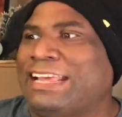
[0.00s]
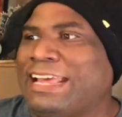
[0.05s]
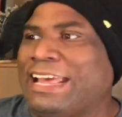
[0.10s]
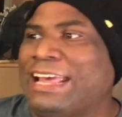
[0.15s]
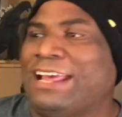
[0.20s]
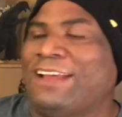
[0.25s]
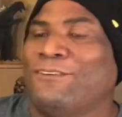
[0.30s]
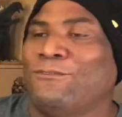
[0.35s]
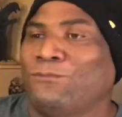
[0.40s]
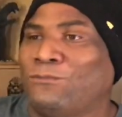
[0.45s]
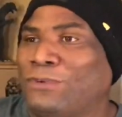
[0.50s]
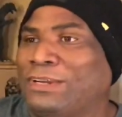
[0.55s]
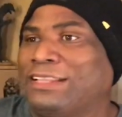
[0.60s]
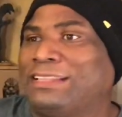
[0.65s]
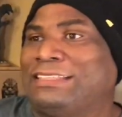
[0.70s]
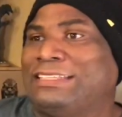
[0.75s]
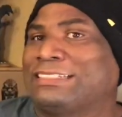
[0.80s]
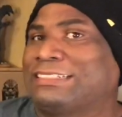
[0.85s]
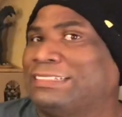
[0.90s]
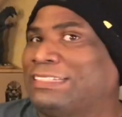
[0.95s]
and
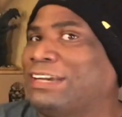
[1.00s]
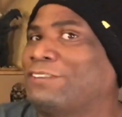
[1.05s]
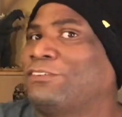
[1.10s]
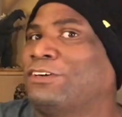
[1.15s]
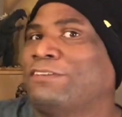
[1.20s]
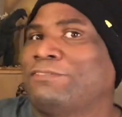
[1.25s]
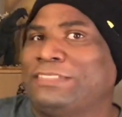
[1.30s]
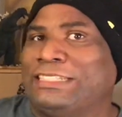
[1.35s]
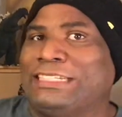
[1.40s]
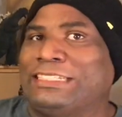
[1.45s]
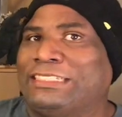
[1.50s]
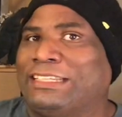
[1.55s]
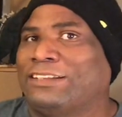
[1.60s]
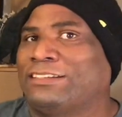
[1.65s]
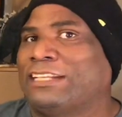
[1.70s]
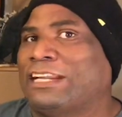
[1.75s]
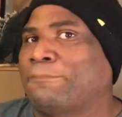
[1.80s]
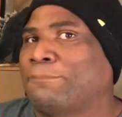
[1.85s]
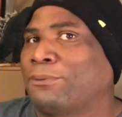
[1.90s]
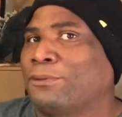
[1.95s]
with this level of detail that
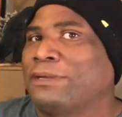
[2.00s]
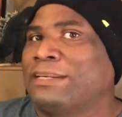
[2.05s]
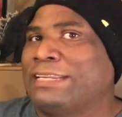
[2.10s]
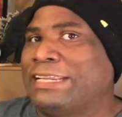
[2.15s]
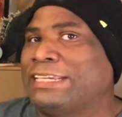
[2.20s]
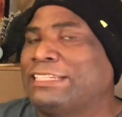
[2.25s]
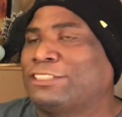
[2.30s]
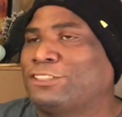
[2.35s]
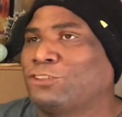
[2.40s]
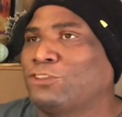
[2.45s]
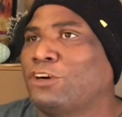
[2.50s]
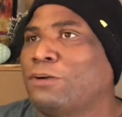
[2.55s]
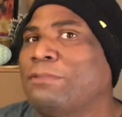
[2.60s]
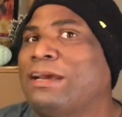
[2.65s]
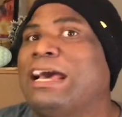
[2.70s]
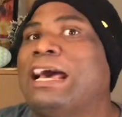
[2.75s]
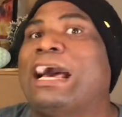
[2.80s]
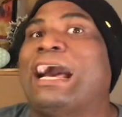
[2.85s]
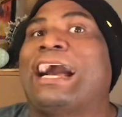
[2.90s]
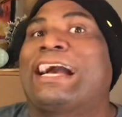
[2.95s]
they're putting into them,
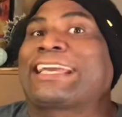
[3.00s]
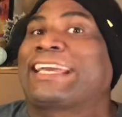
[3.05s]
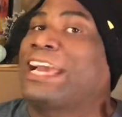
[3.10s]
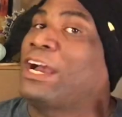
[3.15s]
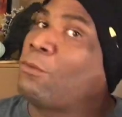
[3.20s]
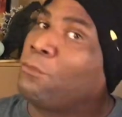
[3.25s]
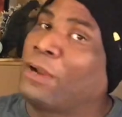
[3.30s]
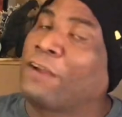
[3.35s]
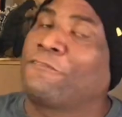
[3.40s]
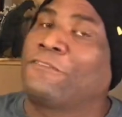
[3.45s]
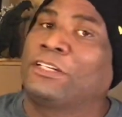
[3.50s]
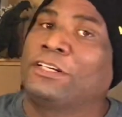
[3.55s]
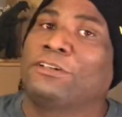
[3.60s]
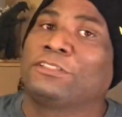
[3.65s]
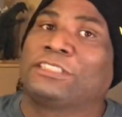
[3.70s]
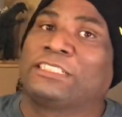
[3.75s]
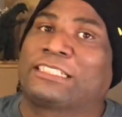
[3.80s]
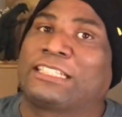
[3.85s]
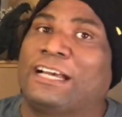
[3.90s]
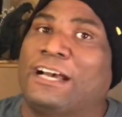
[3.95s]
I can't wait for
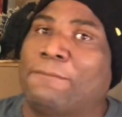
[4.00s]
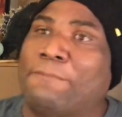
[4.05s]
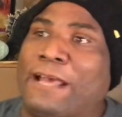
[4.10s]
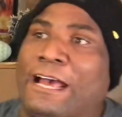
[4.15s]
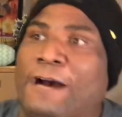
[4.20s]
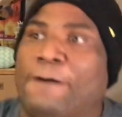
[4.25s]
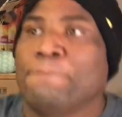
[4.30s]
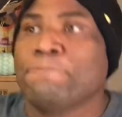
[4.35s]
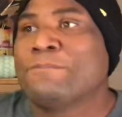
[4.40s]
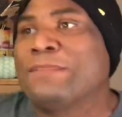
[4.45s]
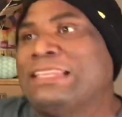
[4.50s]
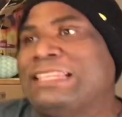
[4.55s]
those to come out.